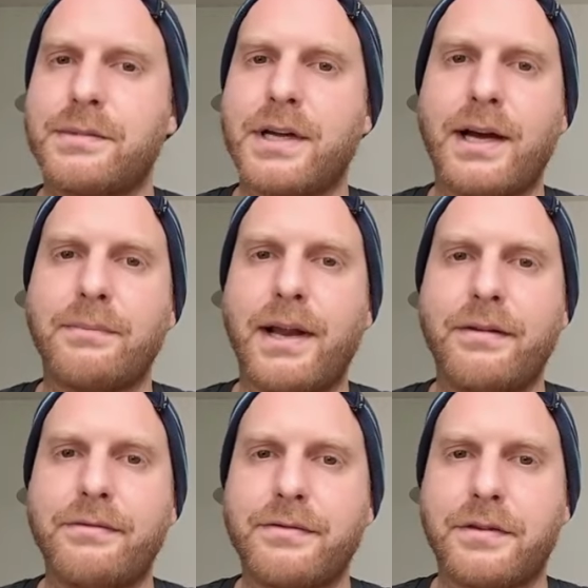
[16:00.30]
time
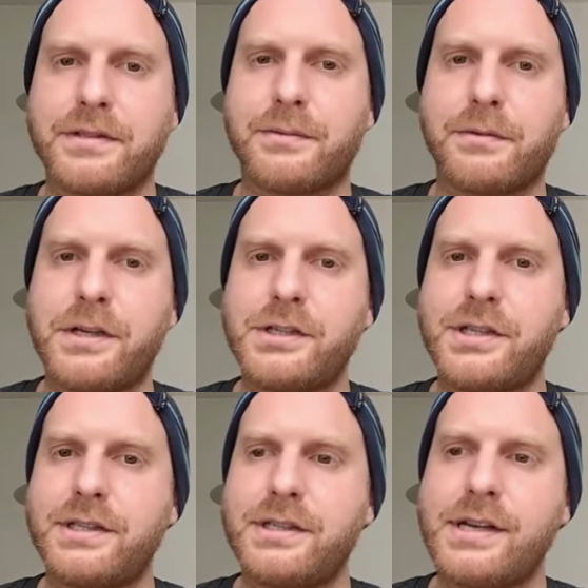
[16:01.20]
left for some
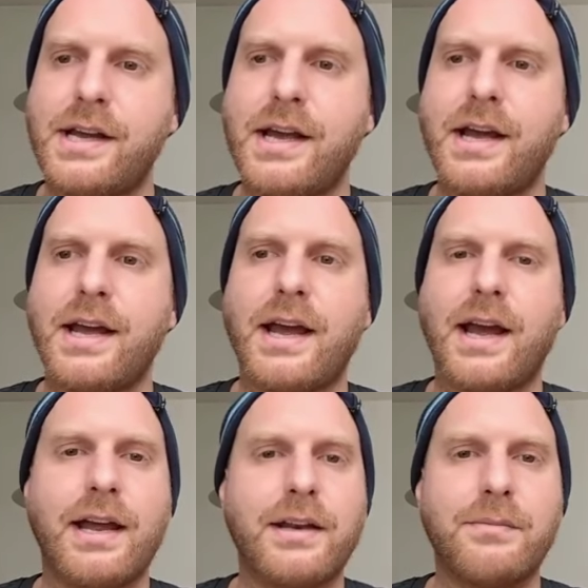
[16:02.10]
questions.
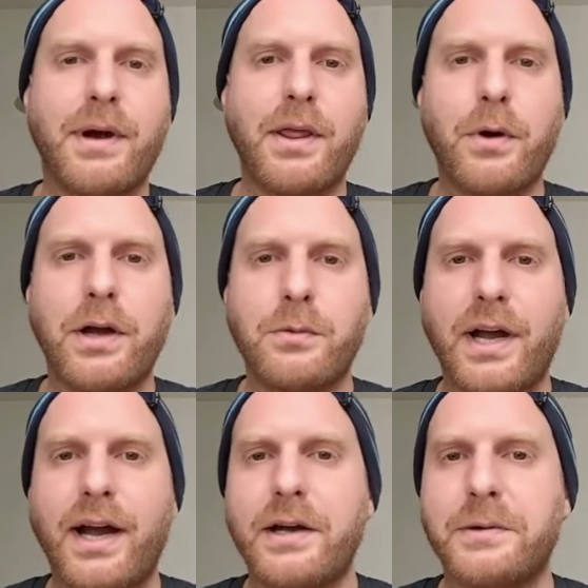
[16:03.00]
And by the way, we
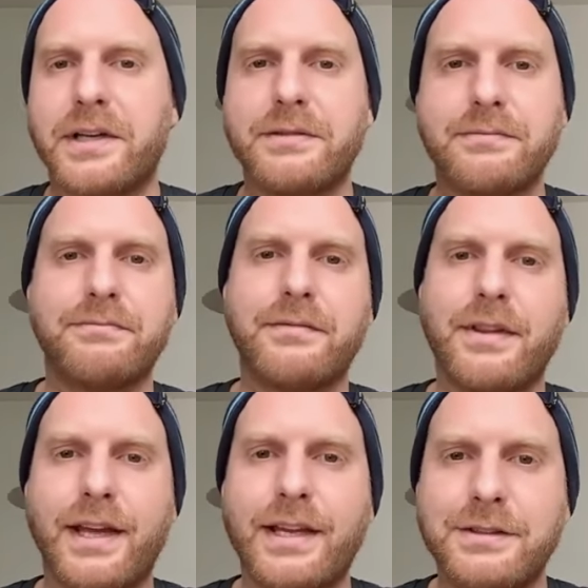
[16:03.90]
are hiring.
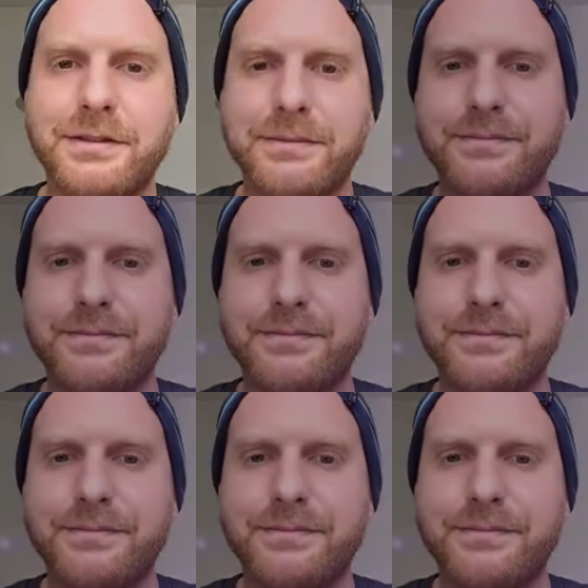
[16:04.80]
Thank you.